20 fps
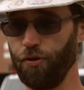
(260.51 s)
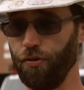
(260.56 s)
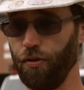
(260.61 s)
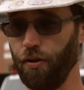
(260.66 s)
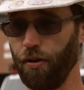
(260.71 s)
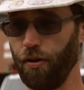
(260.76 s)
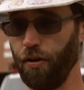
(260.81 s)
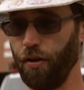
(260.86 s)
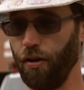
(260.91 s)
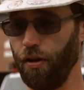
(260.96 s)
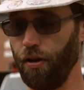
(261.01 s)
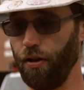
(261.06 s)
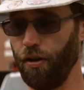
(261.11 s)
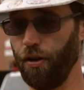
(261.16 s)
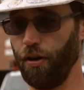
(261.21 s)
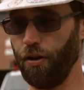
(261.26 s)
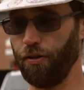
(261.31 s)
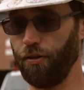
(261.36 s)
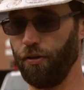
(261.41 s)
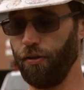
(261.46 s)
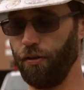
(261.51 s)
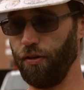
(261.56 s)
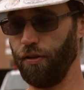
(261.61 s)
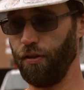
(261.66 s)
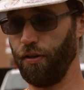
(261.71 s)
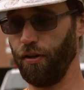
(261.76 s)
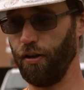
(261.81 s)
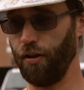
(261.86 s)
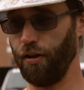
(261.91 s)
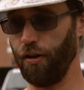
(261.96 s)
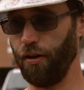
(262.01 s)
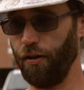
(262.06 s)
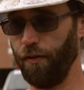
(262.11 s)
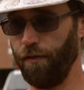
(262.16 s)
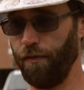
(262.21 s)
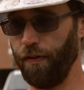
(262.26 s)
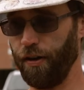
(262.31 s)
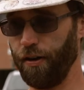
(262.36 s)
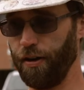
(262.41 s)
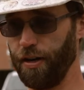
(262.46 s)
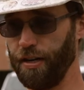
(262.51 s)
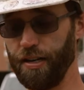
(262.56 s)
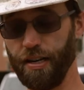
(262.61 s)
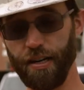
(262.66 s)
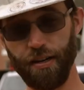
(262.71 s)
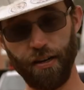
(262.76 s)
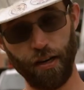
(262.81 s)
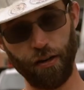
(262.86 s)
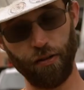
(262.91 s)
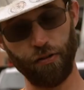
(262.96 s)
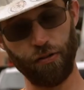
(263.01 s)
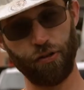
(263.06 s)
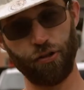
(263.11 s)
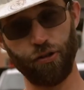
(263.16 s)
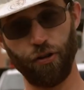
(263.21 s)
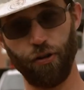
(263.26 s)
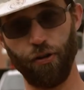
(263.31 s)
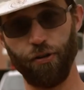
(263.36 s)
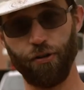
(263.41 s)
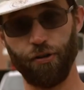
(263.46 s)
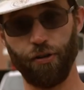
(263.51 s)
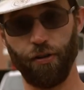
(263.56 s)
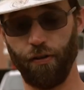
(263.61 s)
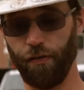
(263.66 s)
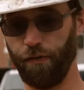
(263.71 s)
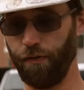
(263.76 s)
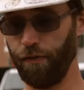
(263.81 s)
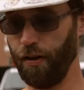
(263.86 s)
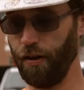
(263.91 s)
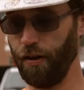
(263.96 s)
a very detailed search of